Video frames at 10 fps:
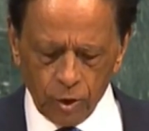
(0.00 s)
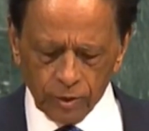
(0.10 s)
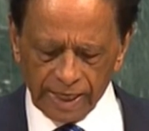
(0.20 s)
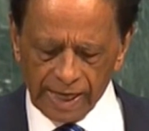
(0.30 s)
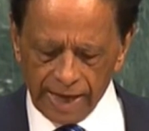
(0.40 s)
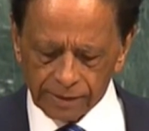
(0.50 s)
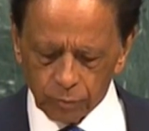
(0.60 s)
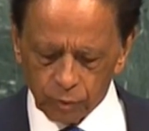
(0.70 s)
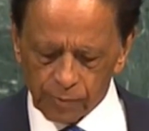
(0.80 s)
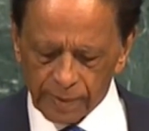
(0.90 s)
the
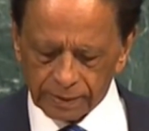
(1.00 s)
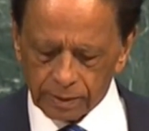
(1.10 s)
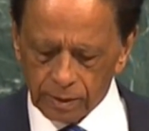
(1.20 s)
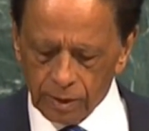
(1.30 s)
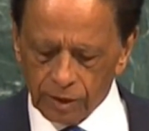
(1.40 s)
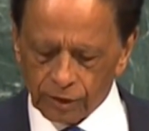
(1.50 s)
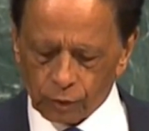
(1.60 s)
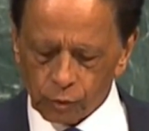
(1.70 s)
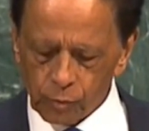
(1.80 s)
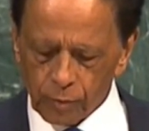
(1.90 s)
Non-Aligned Movement,
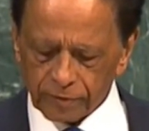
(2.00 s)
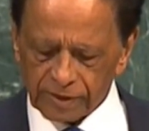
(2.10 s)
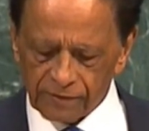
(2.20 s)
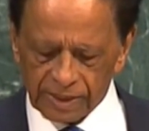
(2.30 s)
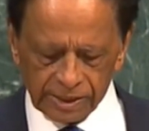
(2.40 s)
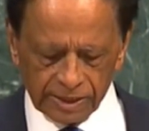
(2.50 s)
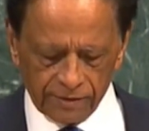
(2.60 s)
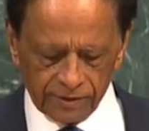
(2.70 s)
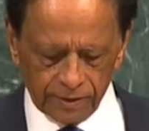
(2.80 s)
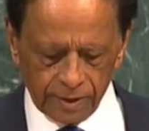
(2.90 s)
the Group of
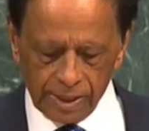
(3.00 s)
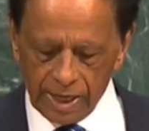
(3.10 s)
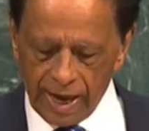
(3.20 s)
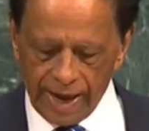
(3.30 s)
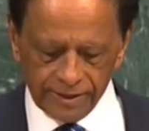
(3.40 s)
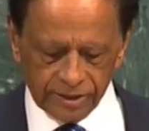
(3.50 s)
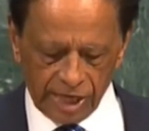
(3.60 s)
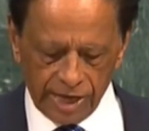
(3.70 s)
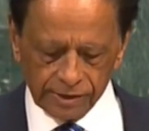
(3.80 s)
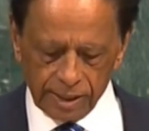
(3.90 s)
77,
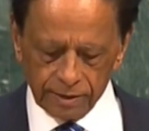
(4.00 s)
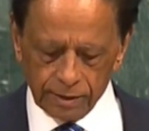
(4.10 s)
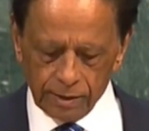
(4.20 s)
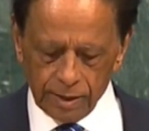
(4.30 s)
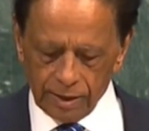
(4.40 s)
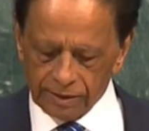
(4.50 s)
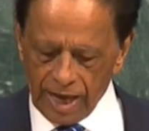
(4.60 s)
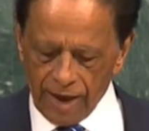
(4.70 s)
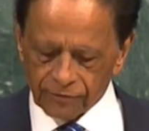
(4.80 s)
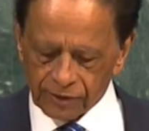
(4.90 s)
and China,
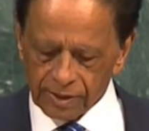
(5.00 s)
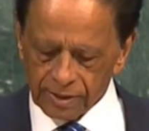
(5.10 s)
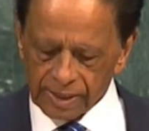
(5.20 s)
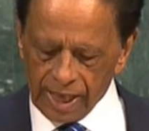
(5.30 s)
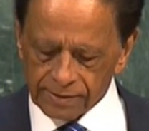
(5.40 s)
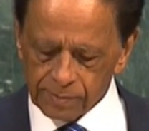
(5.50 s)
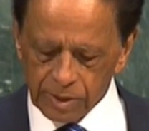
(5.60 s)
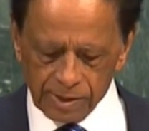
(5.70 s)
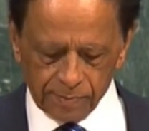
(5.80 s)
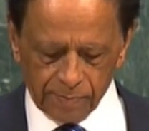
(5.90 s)
the African
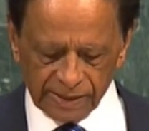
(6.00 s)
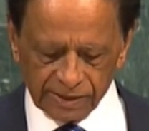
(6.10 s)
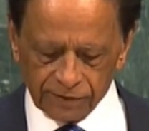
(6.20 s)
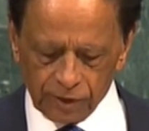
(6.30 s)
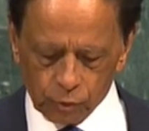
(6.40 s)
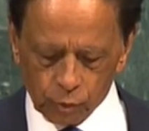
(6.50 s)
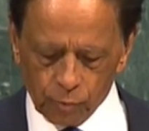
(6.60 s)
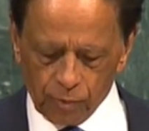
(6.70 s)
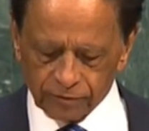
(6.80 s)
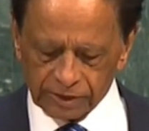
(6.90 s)
Caribbean
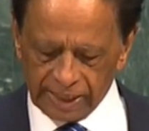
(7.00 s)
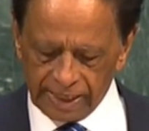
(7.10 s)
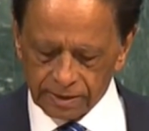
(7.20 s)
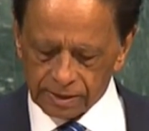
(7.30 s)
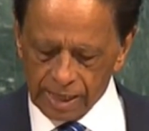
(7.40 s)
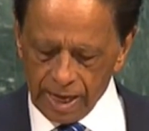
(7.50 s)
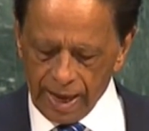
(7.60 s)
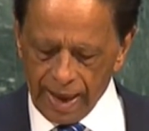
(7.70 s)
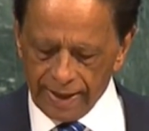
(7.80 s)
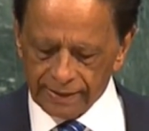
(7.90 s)
Pacific Group of
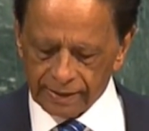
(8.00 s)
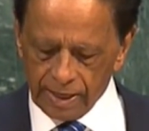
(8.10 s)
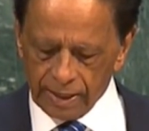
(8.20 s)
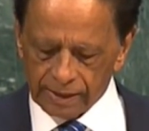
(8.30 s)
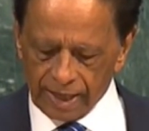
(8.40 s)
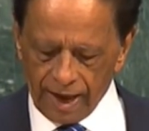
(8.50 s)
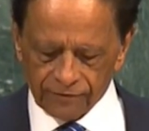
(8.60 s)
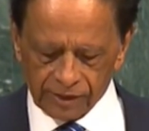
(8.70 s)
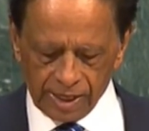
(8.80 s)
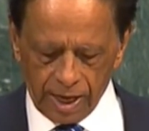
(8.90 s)
States, and
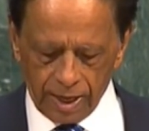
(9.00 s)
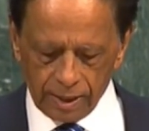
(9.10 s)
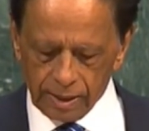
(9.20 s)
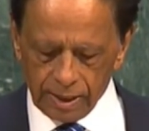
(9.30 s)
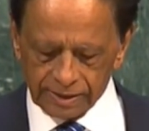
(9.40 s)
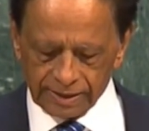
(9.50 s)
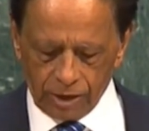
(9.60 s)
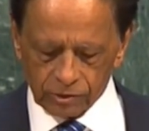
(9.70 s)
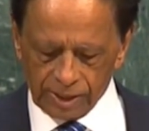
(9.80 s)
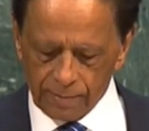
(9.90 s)
the
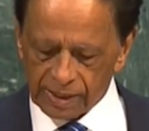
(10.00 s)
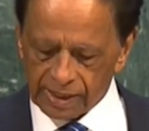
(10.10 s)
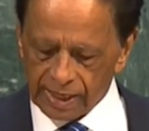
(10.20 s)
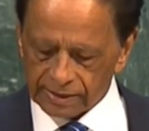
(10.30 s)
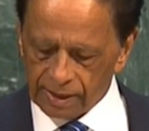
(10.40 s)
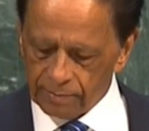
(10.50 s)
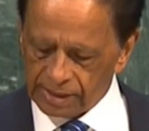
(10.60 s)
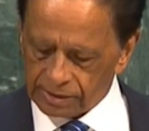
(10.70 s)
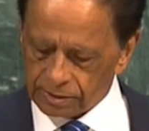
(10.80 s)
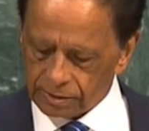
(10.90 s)
Africa-South America
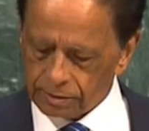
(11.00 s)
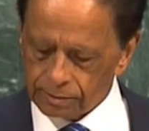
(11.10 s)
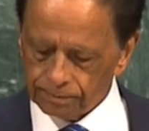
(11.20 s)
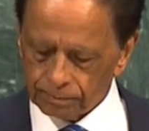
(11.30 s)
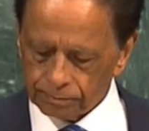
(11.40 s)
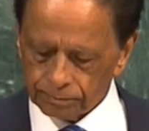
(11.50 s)
Summits.